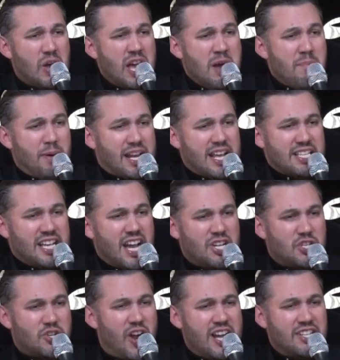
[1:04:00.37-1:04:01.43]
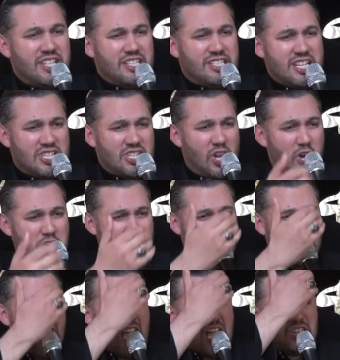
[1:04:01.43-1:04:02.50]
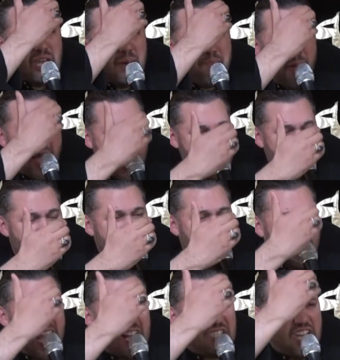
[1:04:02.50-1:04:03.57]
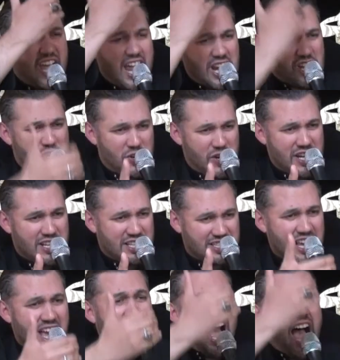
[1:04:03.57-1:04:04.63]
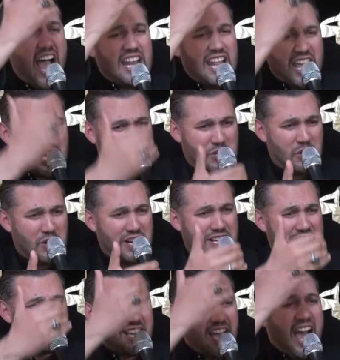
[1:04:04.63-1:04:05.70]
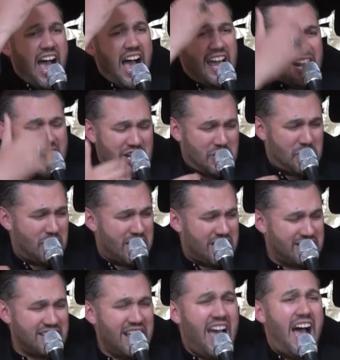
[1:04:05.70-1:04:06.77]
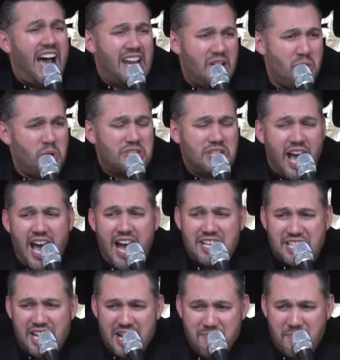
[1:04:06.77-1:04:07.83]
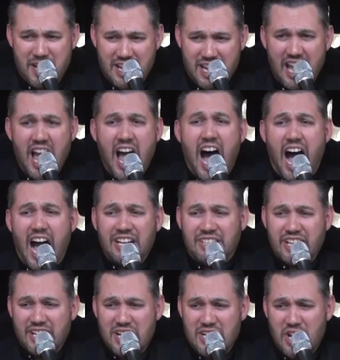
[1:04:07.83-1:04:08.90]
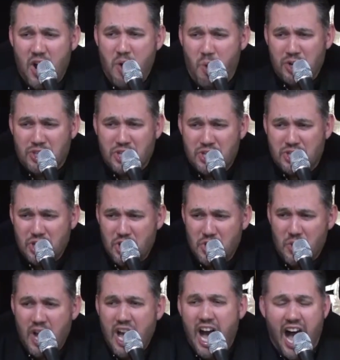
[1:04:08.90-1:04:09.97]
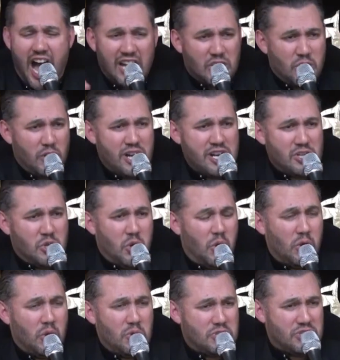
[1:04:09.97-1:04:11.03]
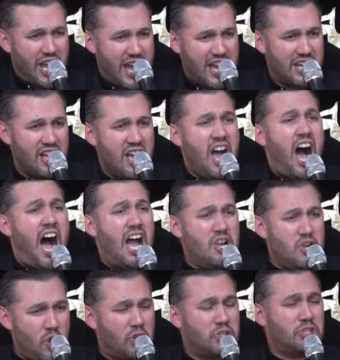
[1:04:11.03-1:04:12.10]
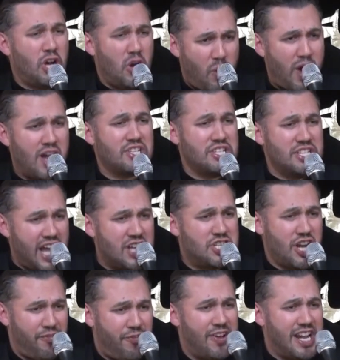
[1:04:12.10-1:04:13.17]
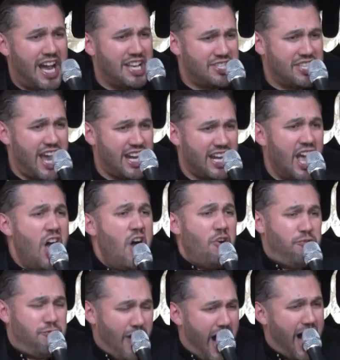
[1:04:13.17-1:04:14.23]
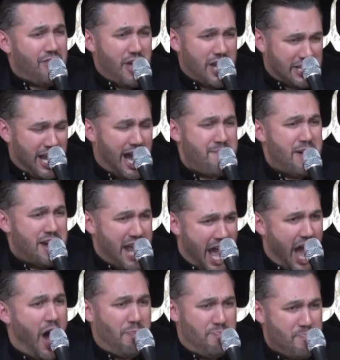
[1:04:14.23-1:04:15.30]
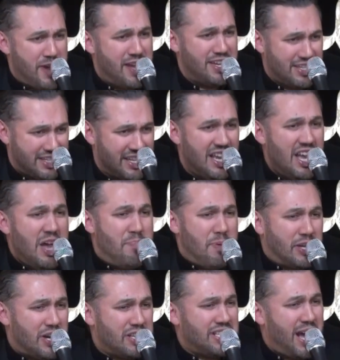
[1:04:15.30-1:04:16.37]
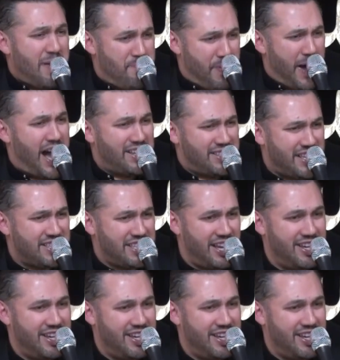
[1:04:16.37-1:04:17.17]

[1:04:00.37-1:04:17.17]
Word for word: But as I tried to dislodge it, the pain began to increase and increase and increase, and it was hurting me. I didn't know what to do. I couldn't call Hussein. I looked towards Najaf and I said, Father, come and help me, because Abbas is...